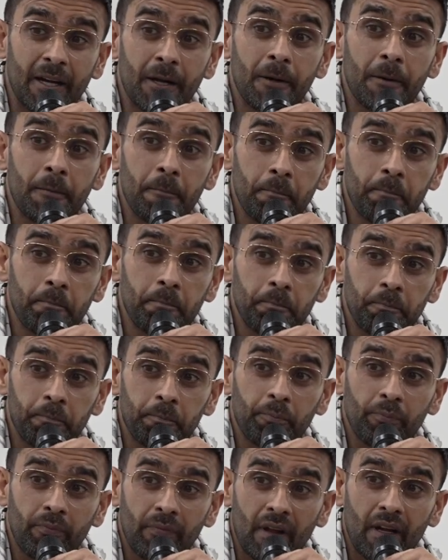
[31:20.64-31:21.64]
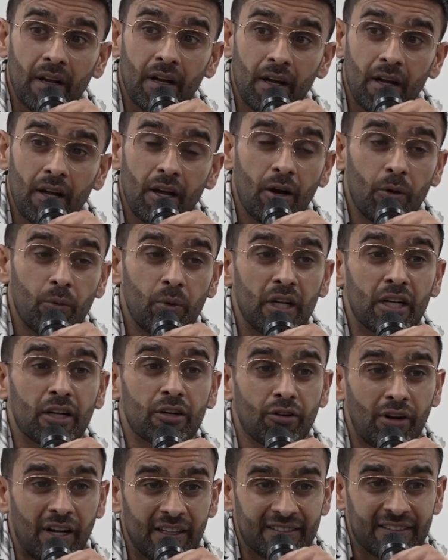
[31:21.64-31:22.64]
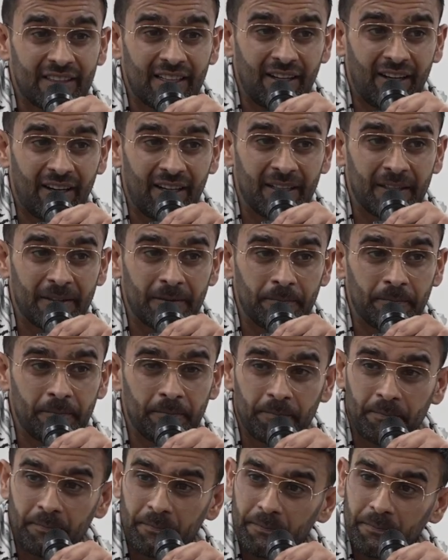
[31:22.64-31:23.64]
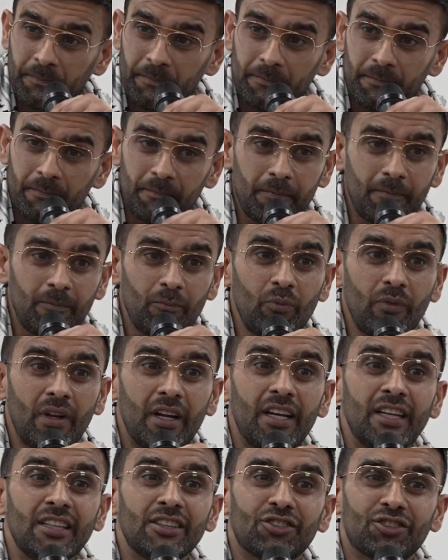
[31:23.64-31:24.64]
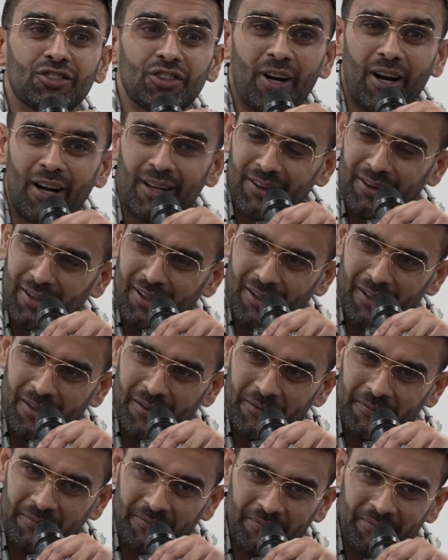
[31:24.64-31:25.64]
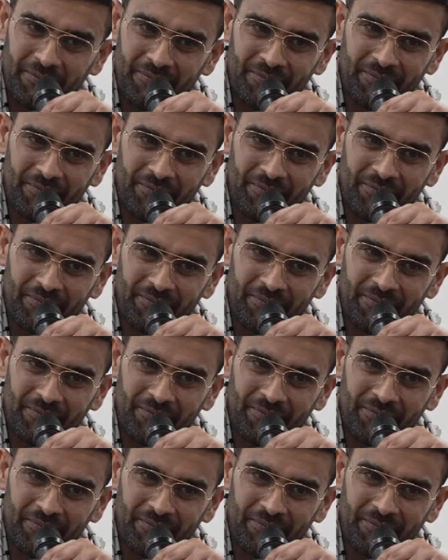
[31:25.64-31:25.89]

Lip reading: cross the line, we'll cross the line. we'll cross the line. Inshallah.